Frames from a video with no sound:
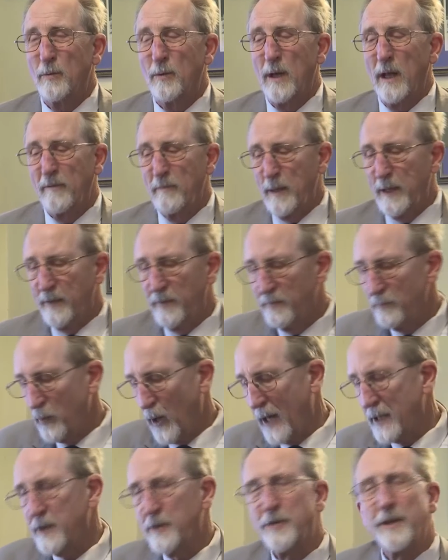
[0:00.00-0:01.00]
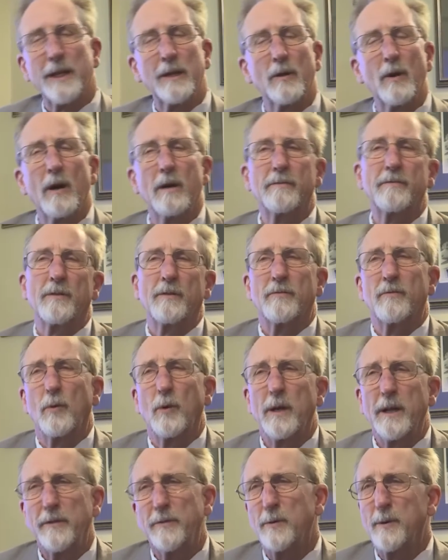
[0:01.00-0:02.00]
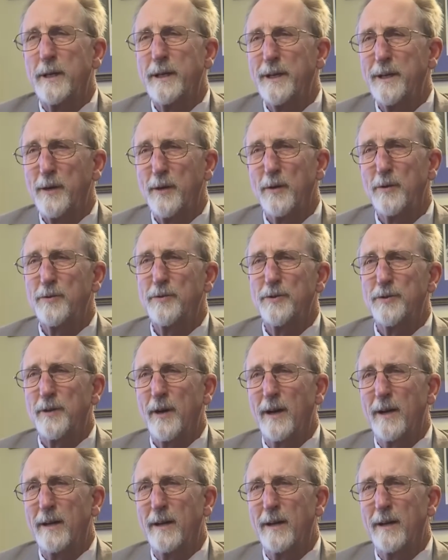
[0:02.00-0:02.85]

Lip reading: Well, I've been practicing law for 43 years.